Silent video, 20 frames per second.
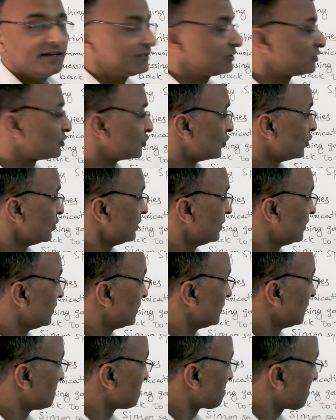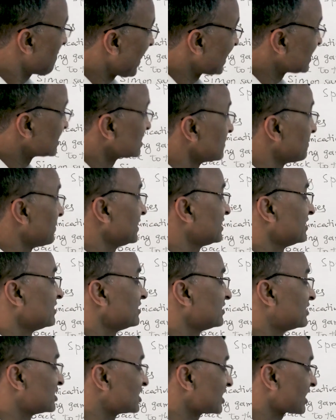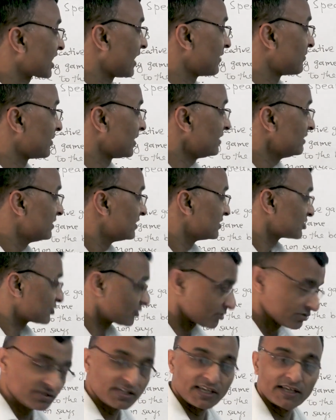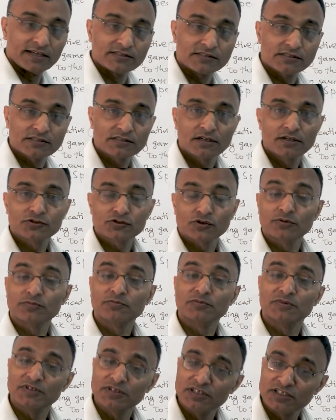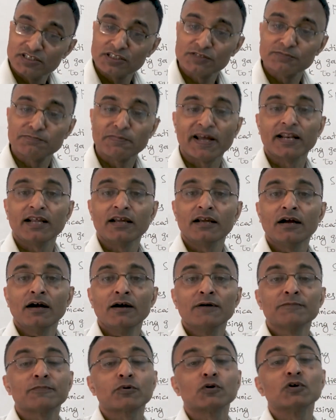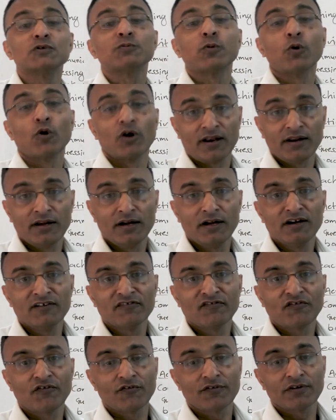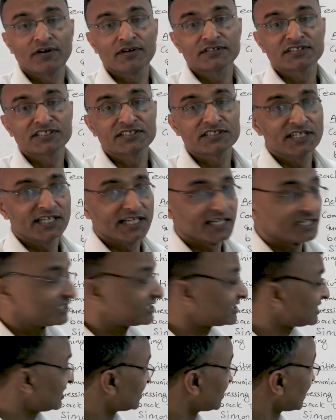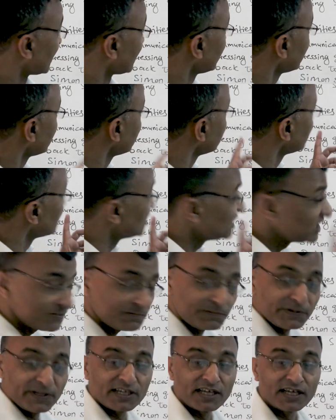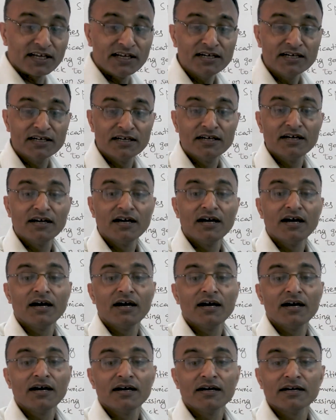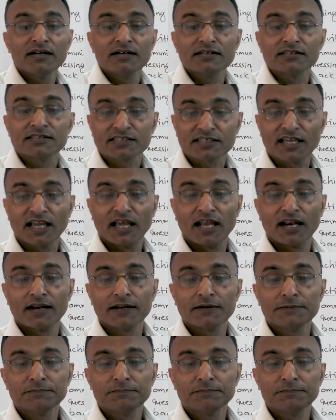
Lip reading: to participate in describing such things. So it is very fruitful in teaching speaking skill.